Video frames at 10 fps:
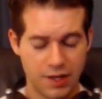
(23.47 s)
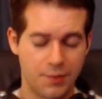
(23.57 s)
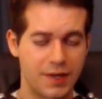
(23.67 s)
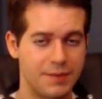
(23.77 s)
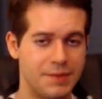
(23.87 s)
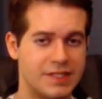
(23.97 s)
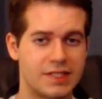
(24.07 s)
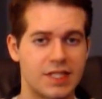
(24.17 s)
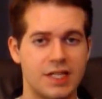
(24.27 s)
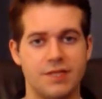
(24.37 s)
and we're going to be
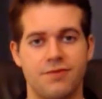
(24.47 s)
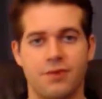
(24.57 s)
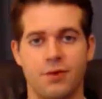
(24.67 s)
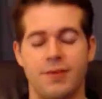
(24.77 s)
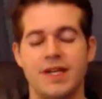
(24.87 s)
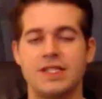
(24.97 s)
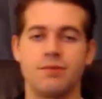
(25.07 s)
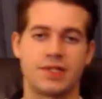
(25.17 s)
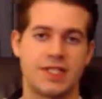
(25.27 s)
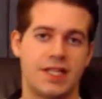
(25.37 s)
discussing 4 mice in
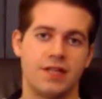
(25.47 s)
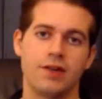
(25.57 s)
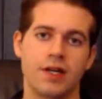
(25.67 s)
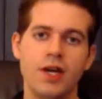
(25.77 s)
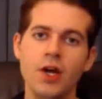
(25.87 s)
particular.